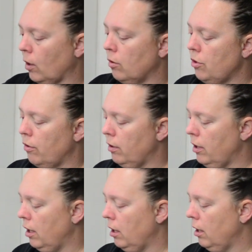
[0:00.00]

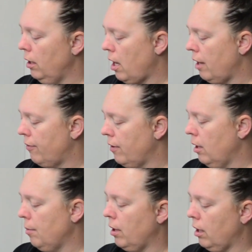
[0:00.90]
Totally not for
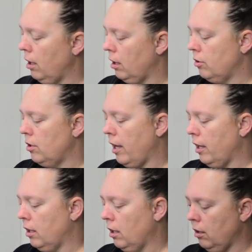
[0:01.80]
anybody that's
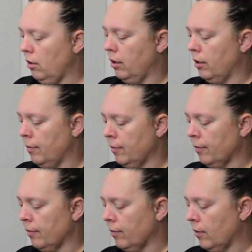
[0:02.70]
dieting.
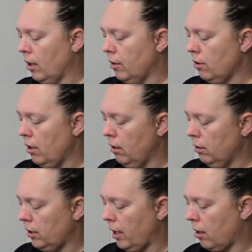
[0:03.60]
Also kind of
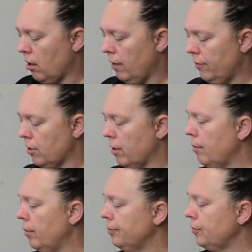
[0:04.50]
looks like cough
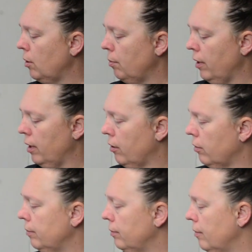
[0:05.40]
syrup. Play a
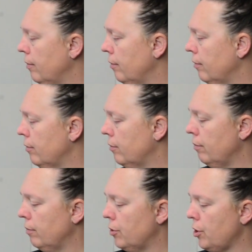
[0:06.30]
little
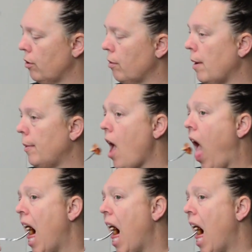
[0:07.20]
joke maybe.